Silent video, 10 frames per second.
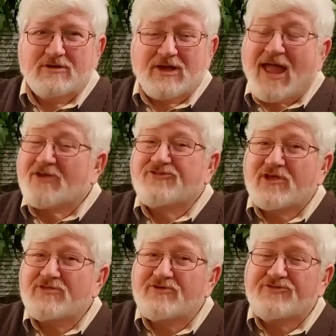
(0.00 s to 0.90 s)

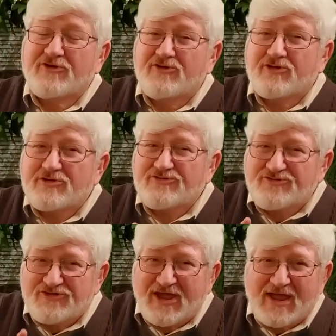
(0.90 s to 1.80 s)
Actually, there's a good
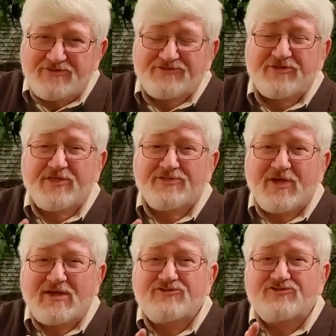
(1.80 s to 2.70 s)
chance that the
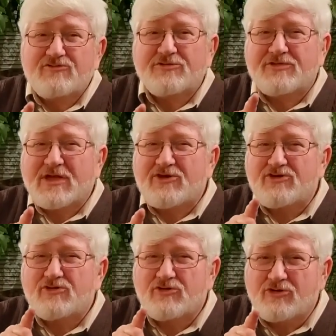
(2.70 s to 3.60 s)
things you think
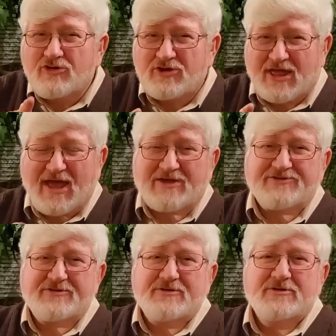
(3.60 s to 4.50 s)
you're good at
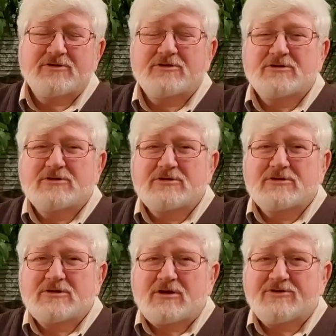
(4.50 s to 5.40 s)

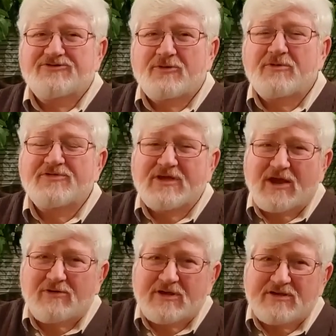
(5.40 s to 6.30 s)
are some of the
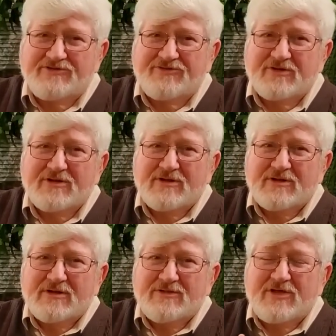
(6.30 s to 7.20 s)
areas
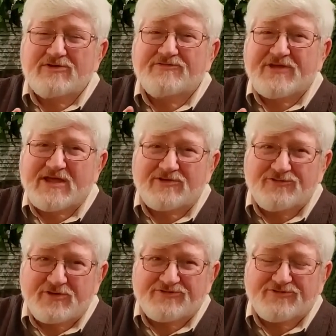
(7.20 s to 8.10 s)
that you've taken
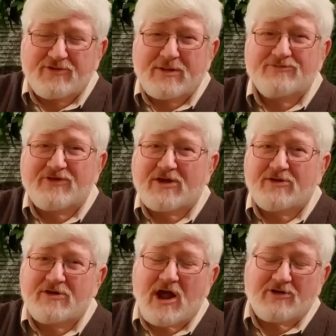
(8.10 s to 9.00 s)
to extremes and are
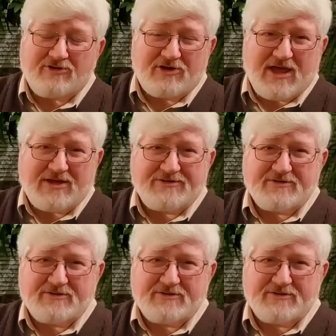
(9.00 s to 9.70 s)
not good at.